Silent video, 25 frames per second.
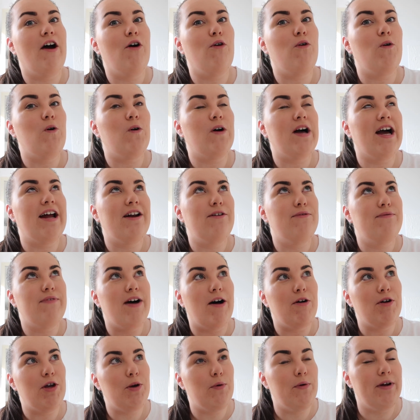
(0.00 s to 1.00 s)
all kind of
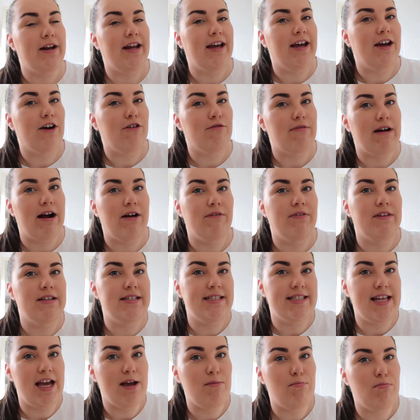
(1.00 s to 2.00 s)
valuing it around the
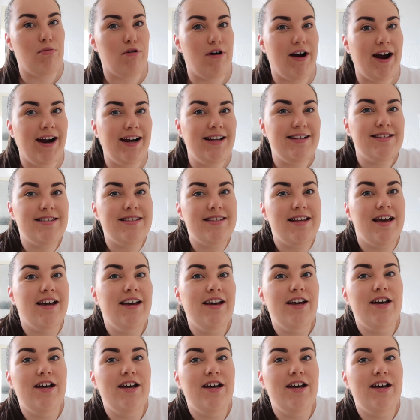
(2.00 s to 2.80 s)
same price,